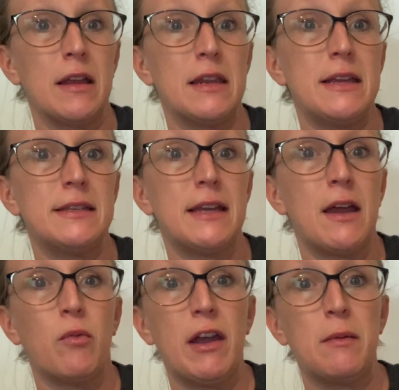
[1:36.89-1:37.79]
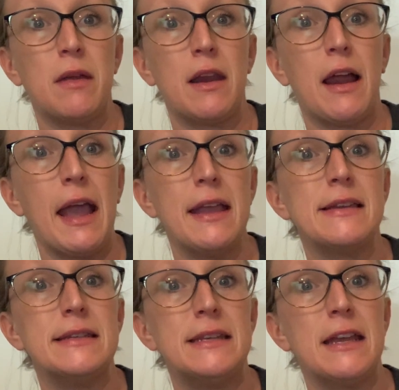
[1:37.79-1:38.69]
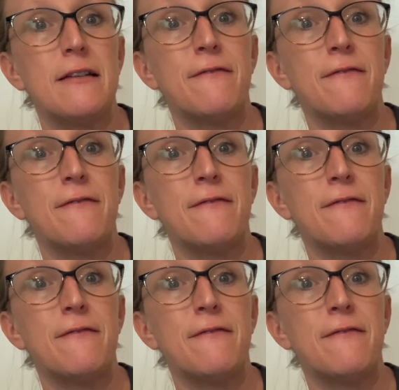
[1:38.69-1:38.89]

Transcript: and he said, wait a minute, I can dig